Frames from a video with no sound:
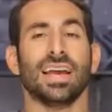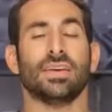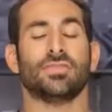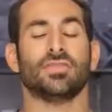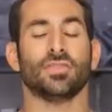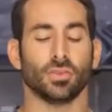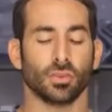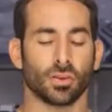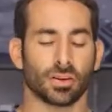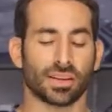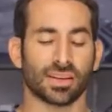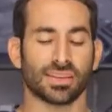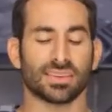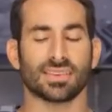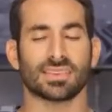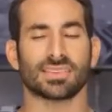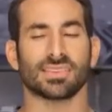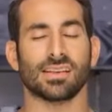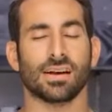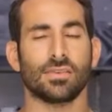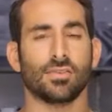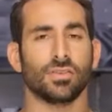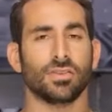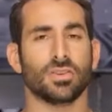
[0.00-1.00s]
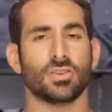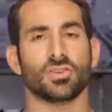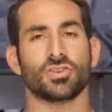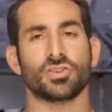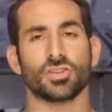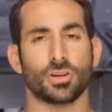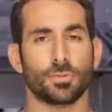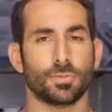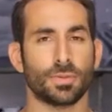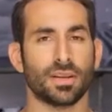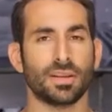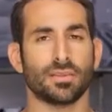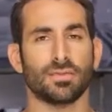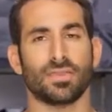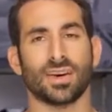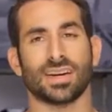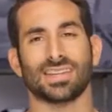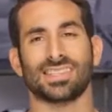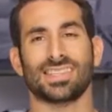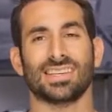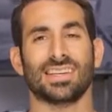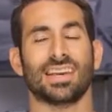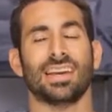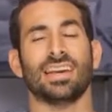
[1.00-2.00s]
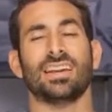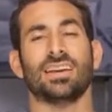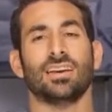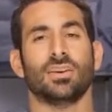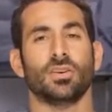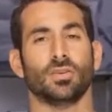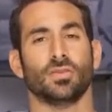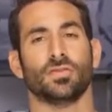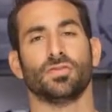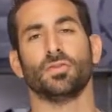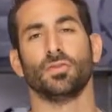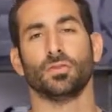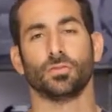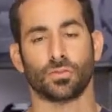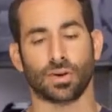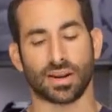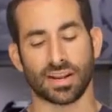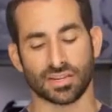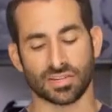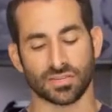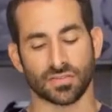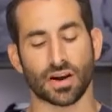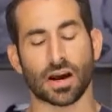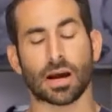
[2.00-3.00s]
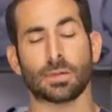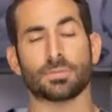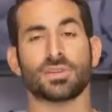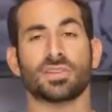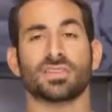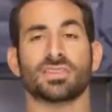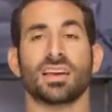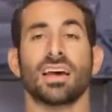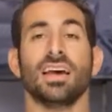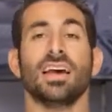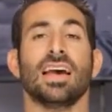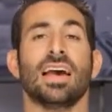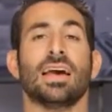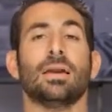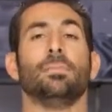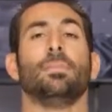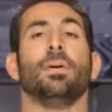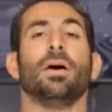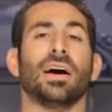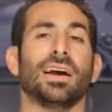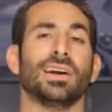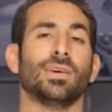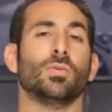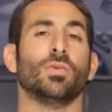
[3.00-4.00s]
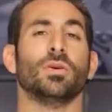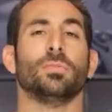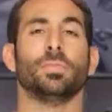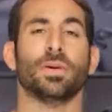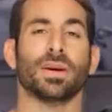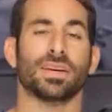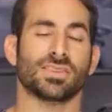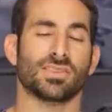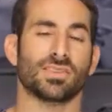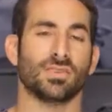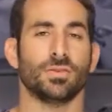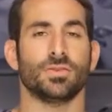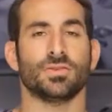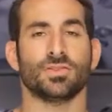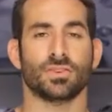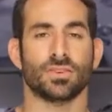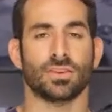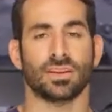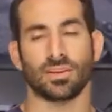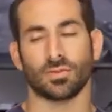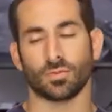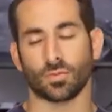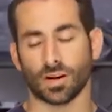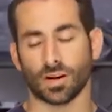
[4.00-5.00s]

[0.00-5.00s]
If you're looking at this level, you should be investigating your full range of options and buying what best suits your need.